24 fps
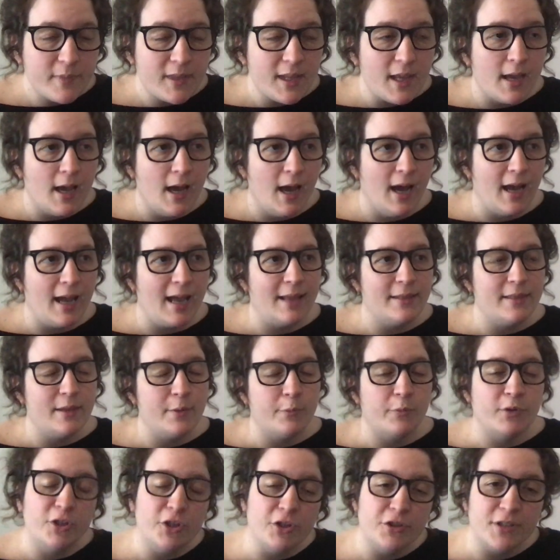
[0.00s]
And then
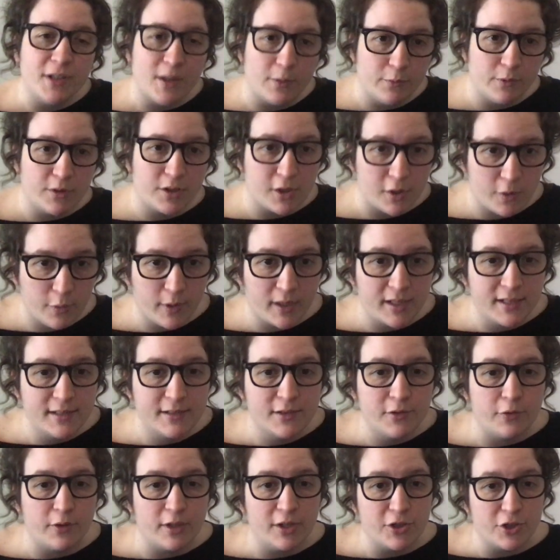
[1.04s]
when you're done with the quiz, you
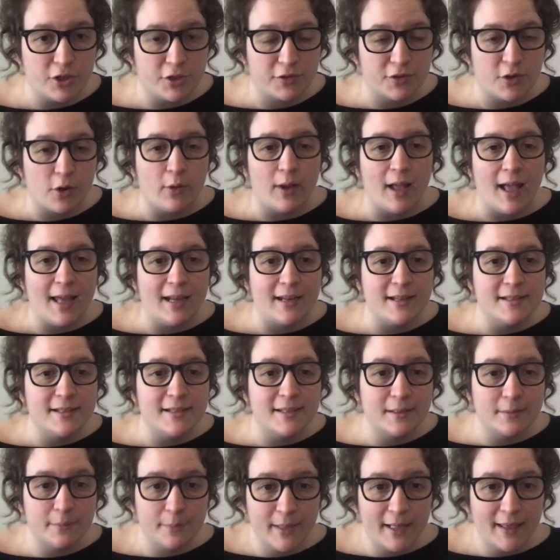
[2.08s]
can just go ahead and
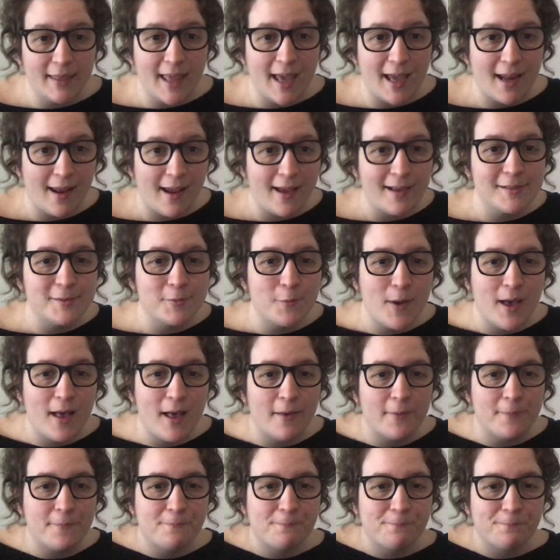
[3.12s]
submit that as well.